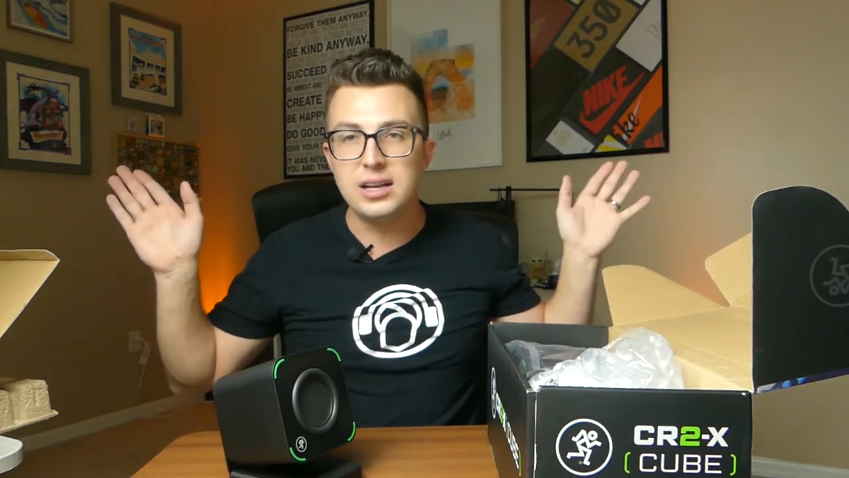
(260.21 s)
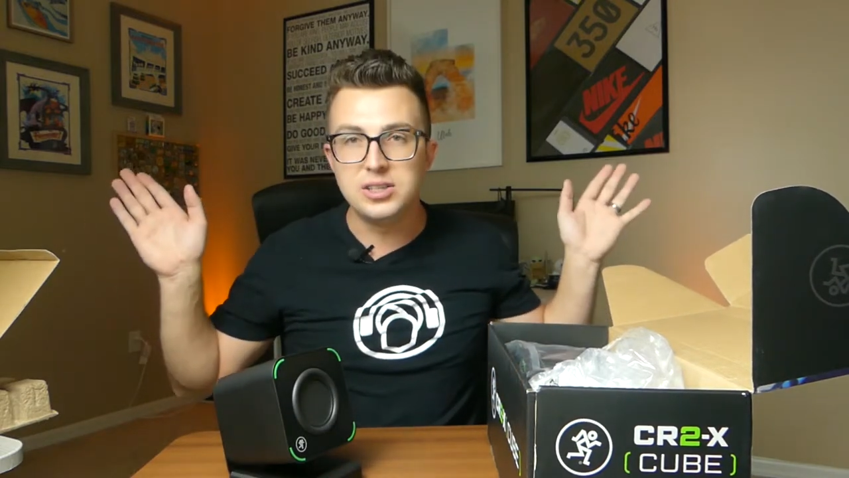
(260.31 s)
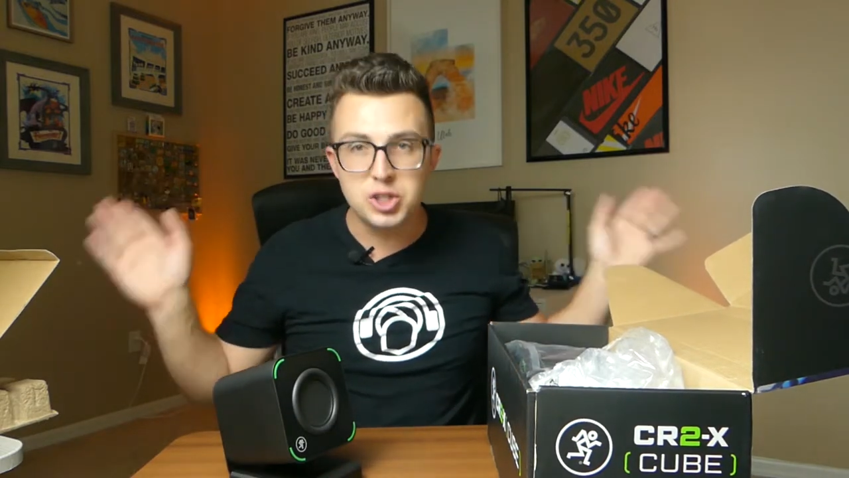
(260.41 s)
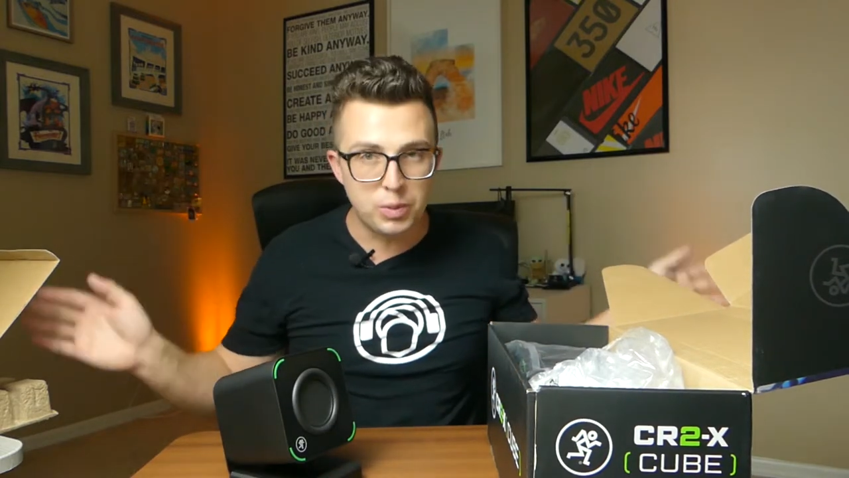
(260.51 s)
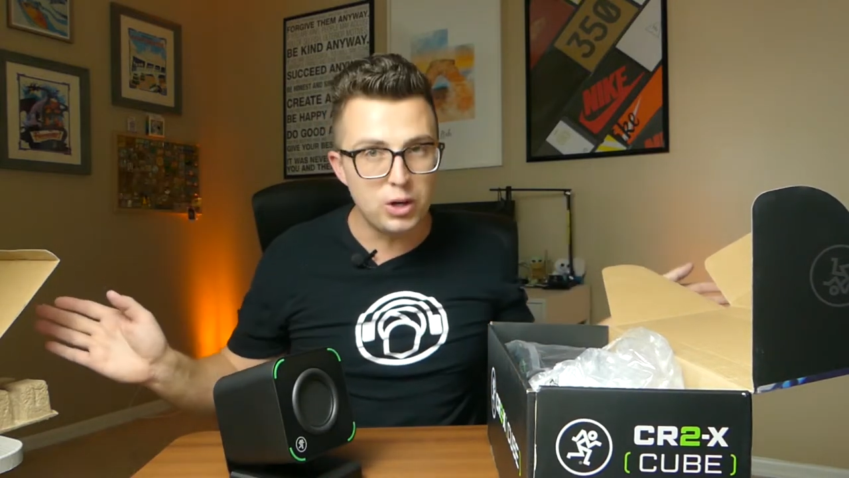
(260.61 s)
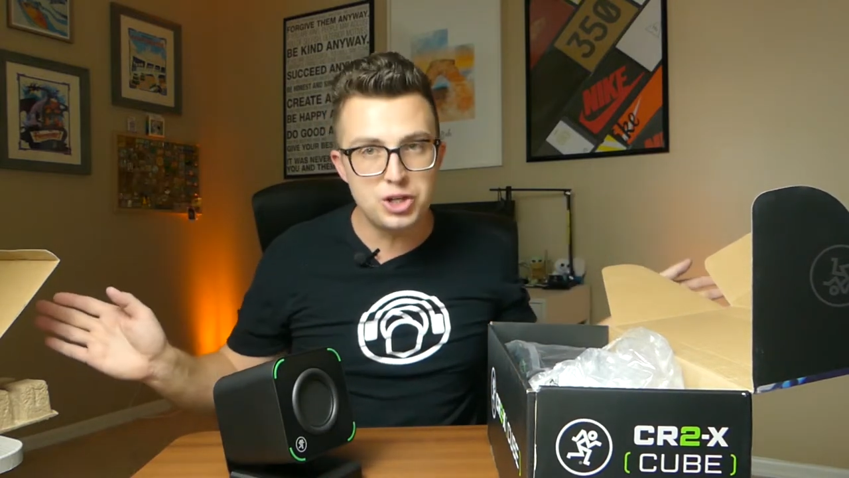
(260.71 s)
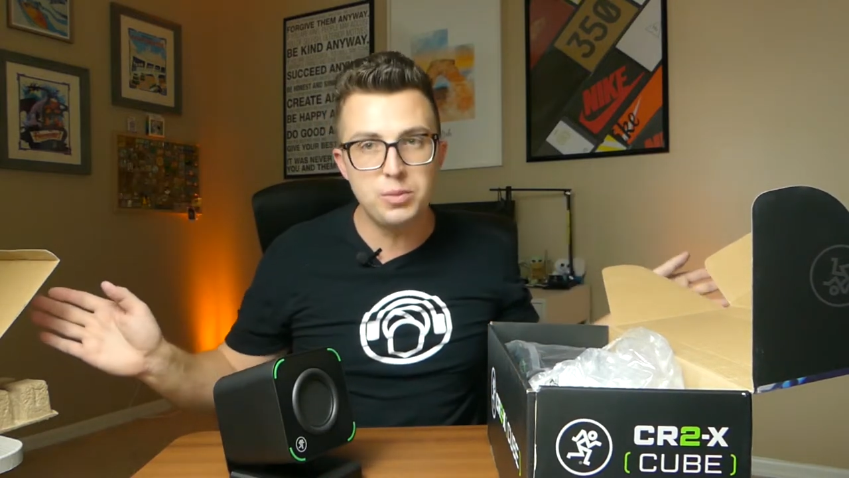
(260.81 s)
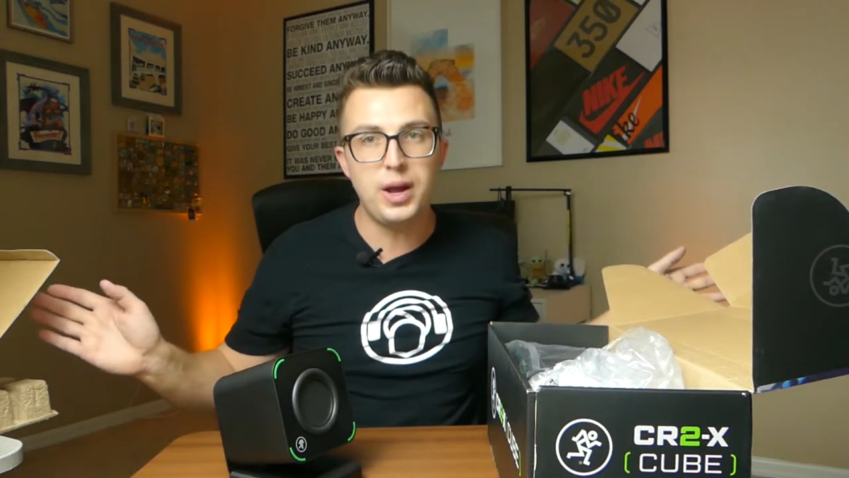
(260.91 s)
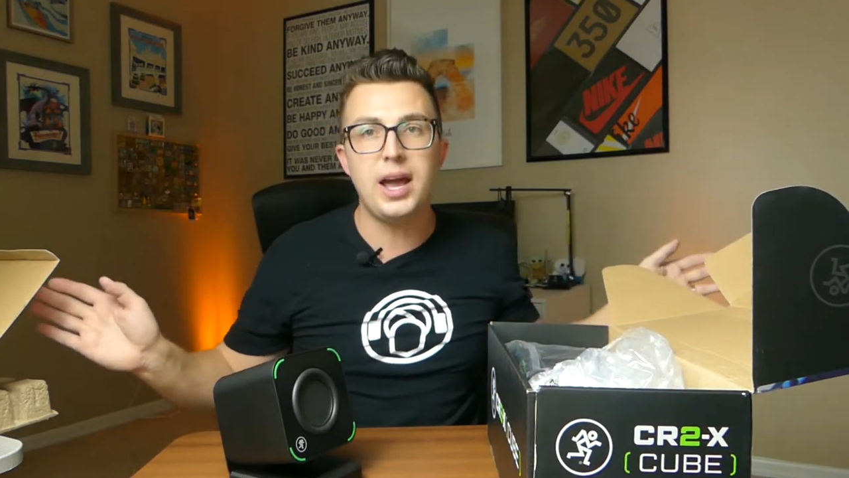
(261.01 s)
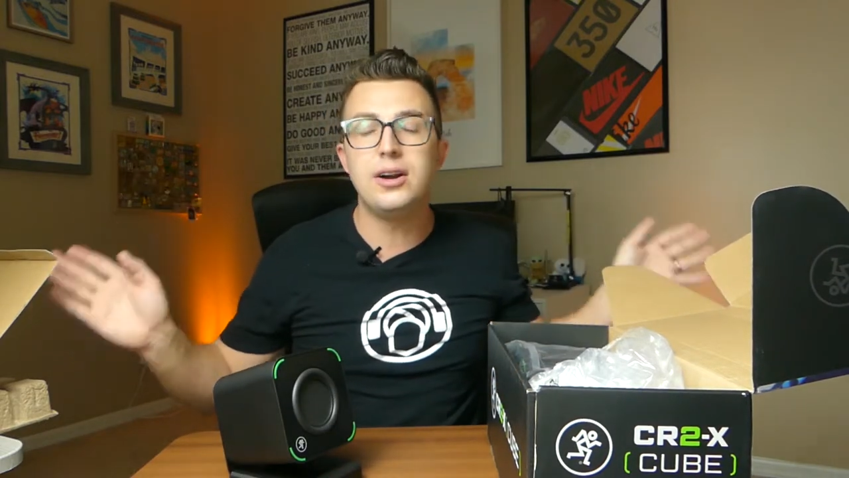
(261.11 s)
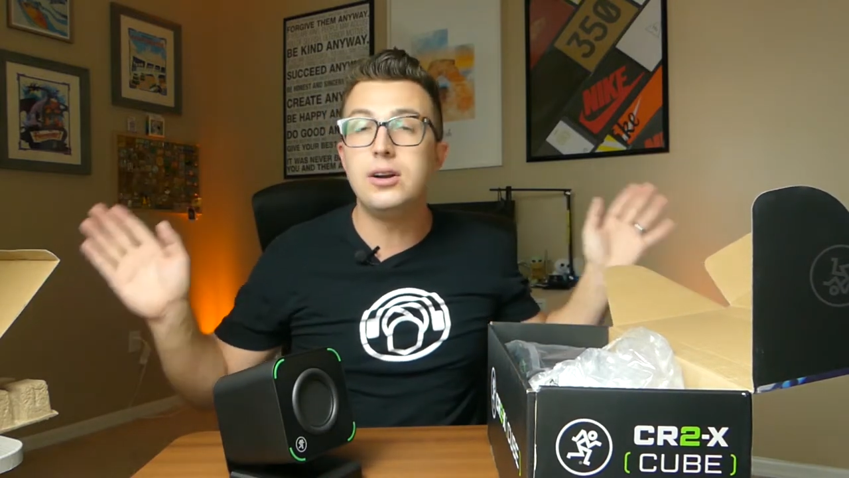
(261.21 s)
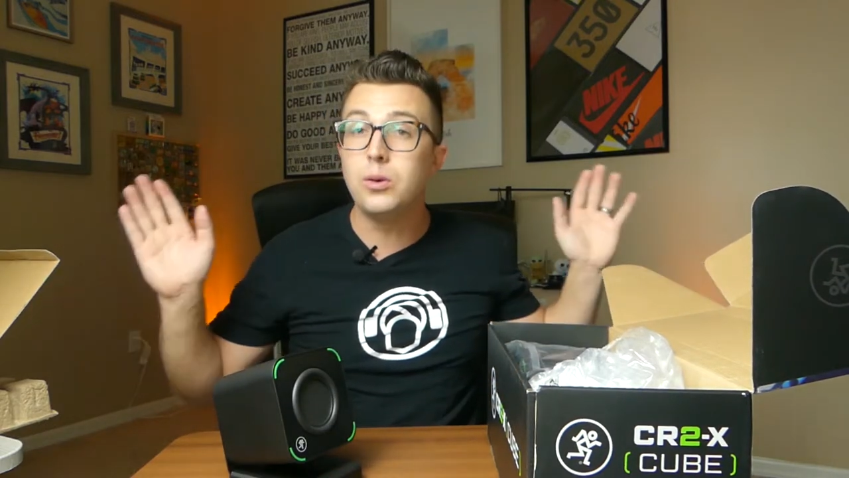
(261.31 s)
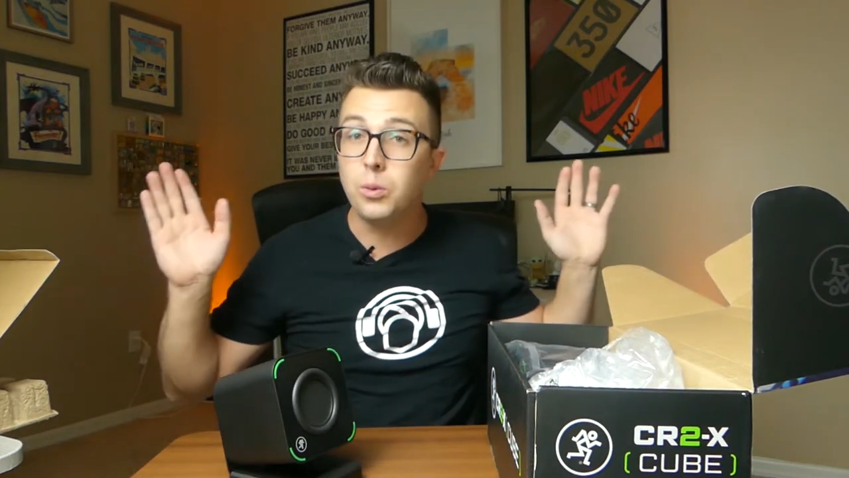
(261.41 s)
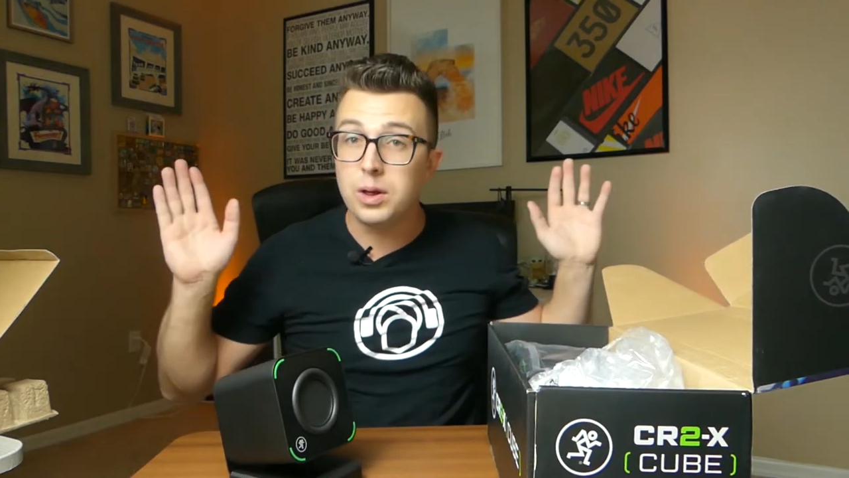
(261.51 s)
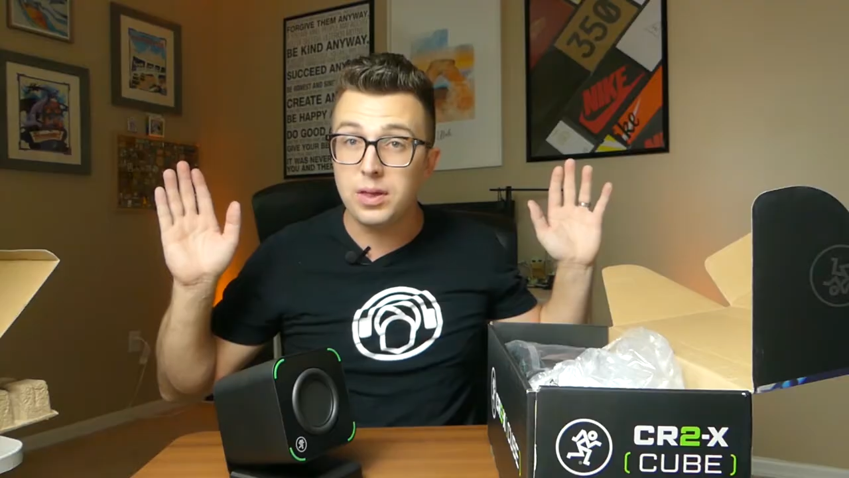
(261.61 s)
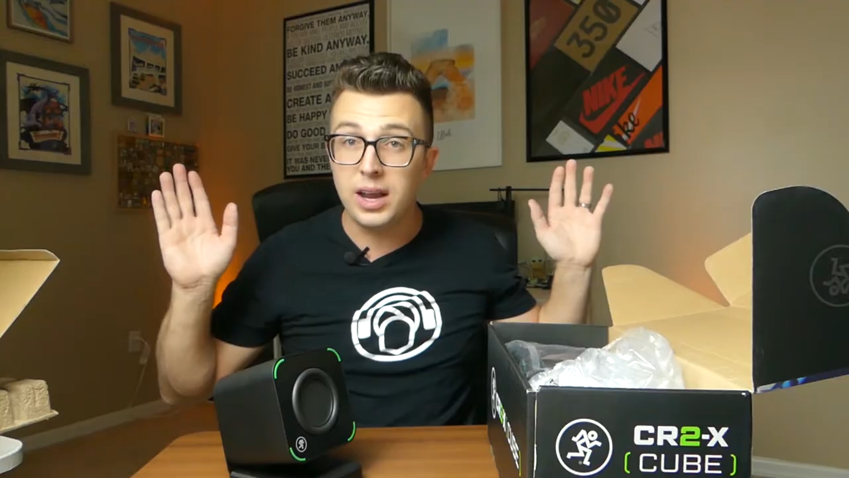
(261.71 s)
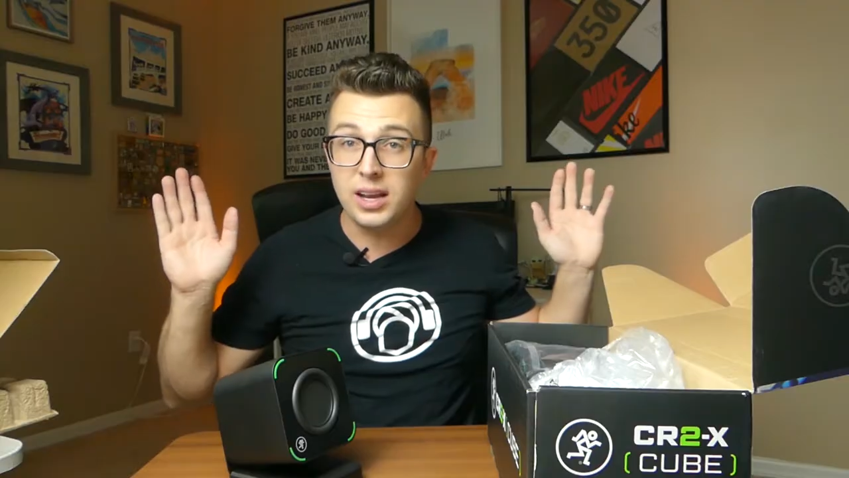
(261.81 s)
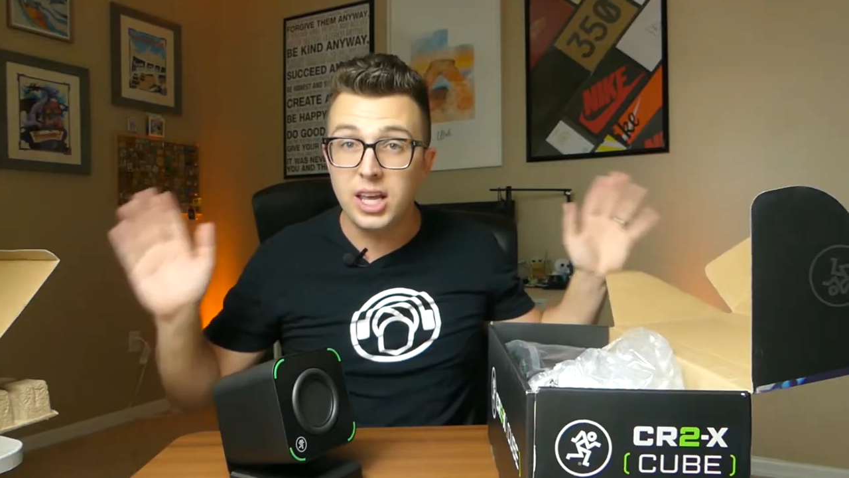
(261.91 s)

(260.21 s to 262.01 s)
dispersion pattern with an